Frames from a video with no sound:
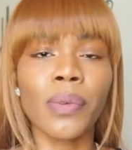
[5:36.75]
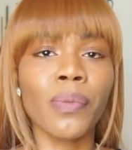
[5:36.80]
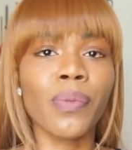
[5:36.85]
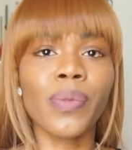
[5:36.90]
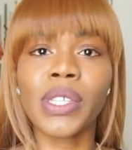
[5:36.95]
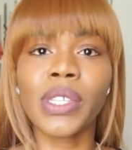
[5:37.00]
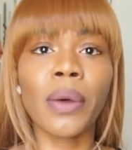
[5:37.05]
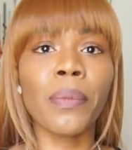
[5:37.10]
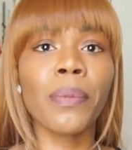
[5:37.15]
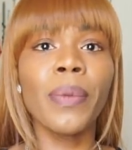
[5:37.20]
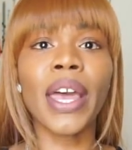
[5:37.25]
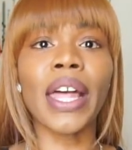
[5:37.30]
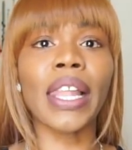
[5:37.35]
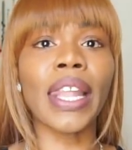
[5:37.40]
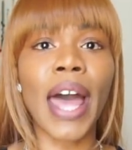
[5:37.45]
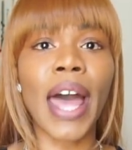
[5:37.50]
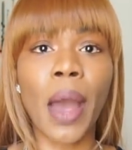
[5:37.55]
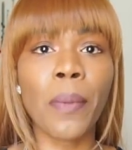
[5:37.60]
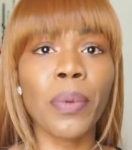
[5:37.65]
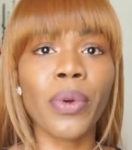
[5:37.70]
some
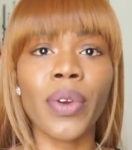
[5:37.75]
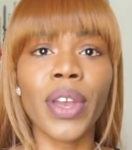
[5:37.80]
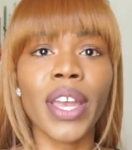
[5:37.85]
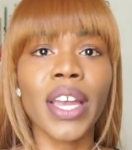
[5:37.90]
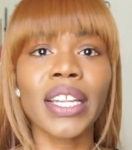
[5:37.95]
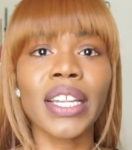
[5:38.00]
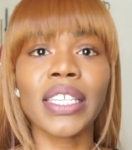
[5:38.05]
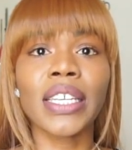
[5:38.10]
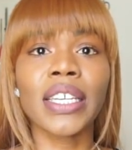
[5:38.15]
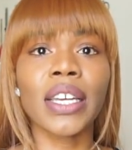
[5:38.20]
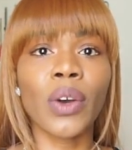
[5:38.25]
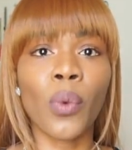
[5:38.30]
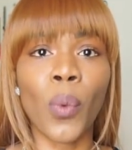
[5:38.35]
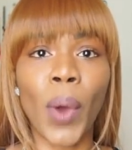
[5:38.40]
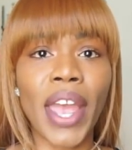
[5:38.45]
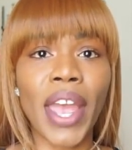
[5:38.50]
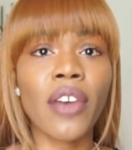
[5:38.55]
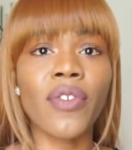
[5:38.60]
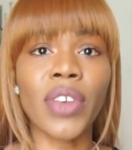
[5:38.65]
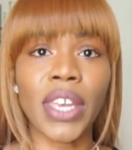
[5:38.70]
elaborate
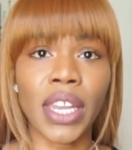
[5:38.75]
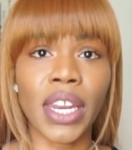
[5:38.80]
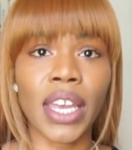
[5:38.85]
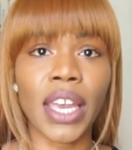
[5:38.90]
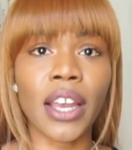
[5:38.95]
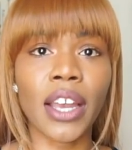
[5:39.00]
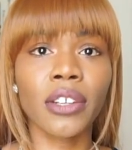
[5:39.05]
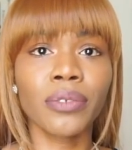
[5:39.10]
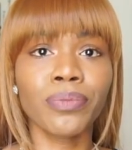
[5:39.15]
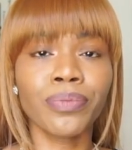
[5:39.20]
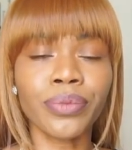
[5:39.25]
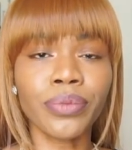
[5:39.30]
way of eating.